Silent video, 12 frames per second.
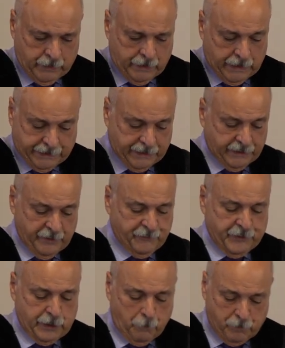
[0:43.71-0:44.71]
And he
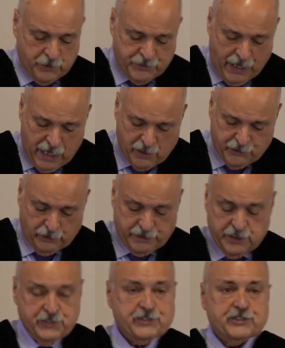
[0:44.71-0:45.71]
lifted up his eyes on
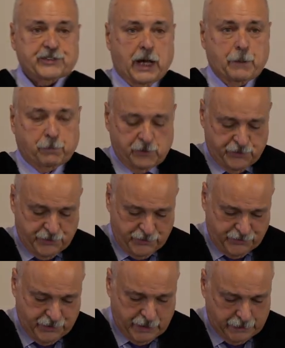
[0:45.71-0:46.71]
his disciples and
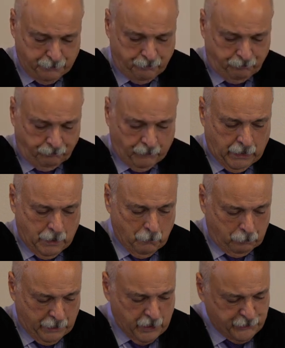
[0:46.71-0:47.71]
said,
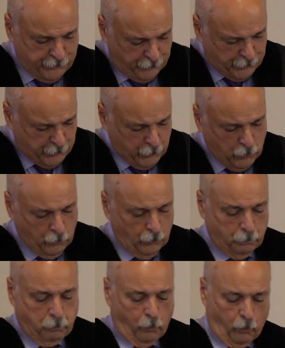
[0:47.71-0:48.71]
Blessed are you who
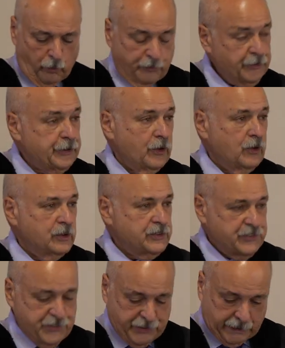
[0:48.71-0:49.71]
are poor, for
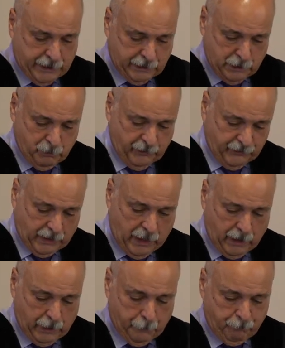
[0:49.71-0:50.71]
yours is the kingdom of
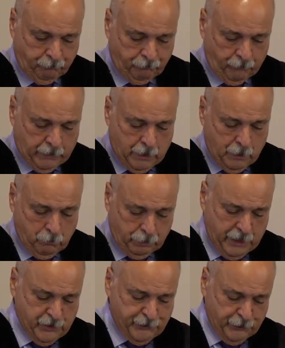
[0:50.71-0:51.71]
God.
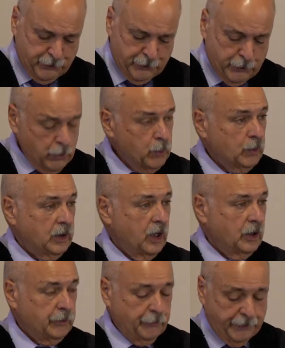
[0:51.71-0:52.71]
Blessed are you who are
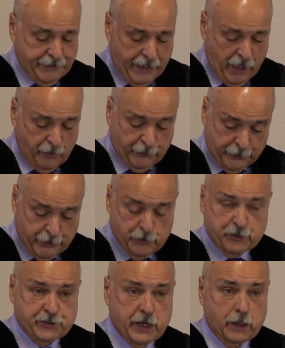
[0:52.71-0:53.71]
hungry now, for
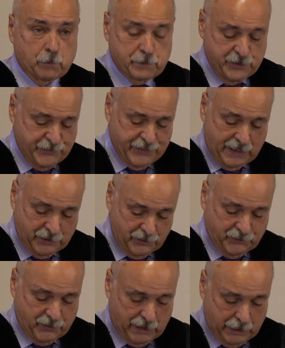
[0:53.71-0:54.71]
you shall be
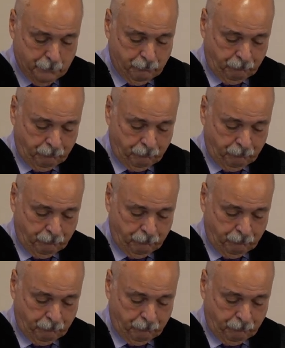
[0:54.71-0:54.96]
satisfied.